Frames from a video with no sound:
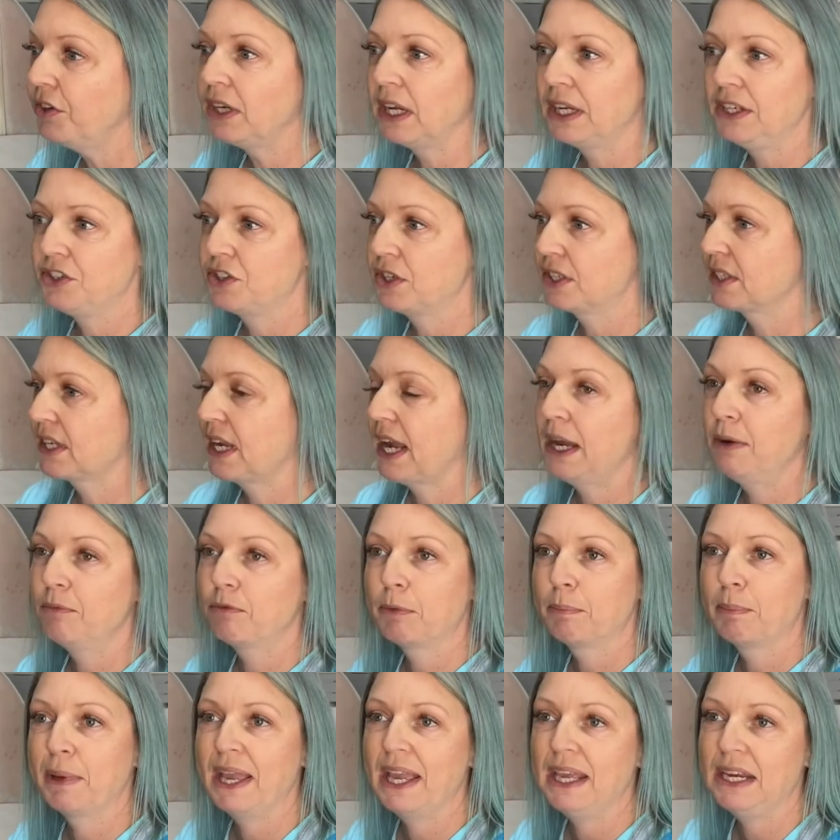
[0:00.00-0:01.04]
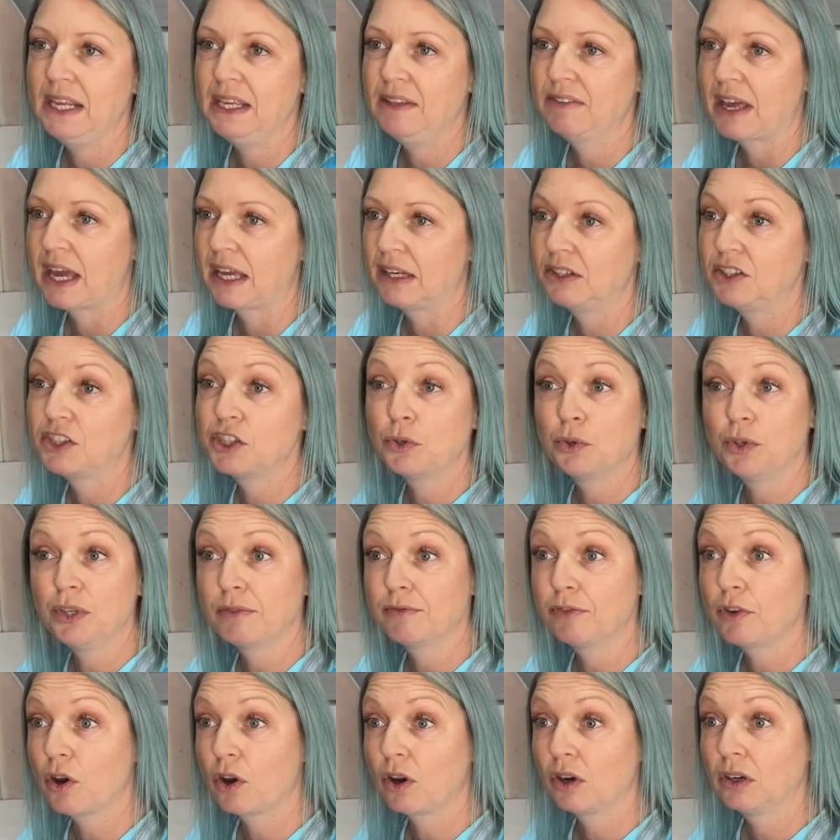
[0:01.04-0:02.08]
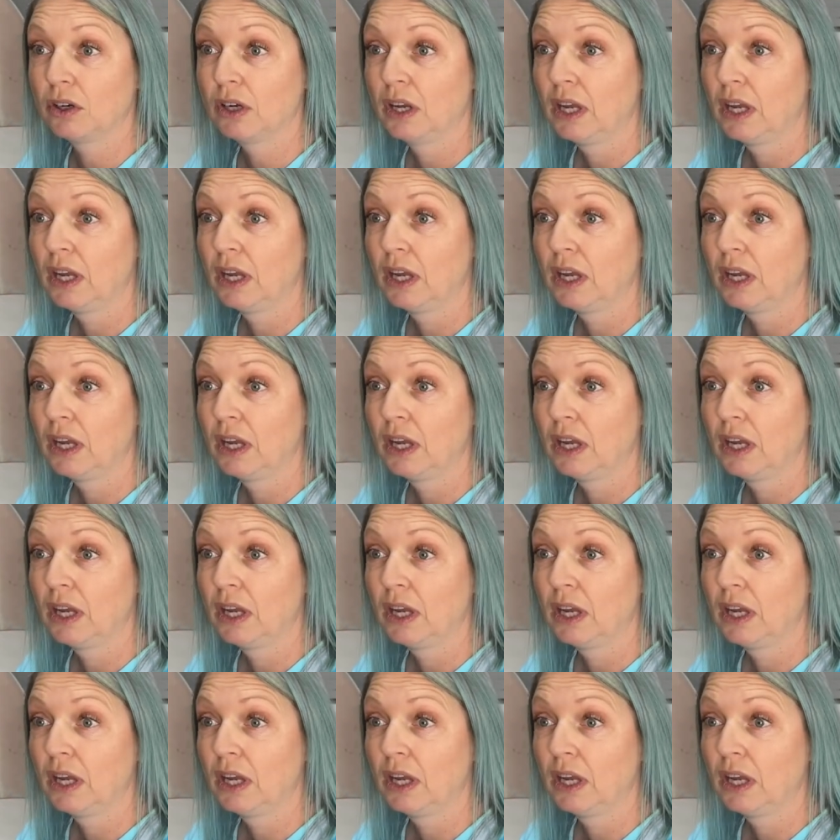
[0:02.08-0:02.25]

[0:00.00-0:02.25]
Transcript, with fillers: and just keep repeating that until you've got